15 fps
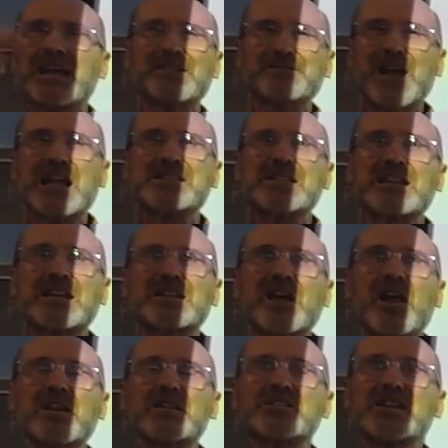advanced
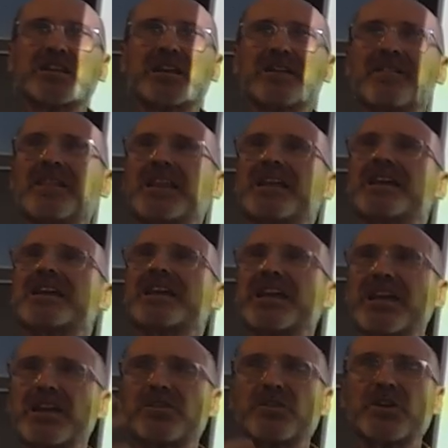technology
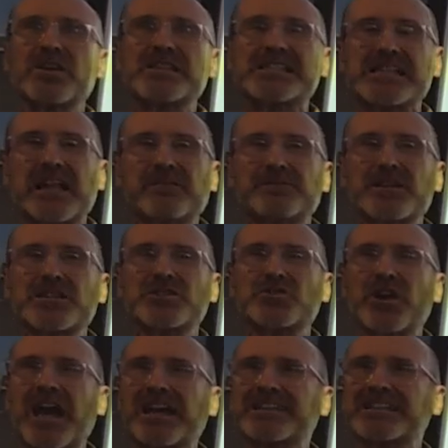either is
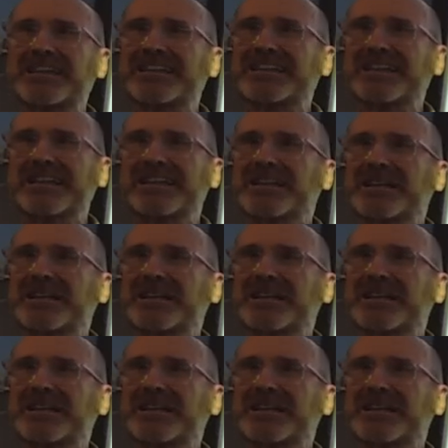self-distracted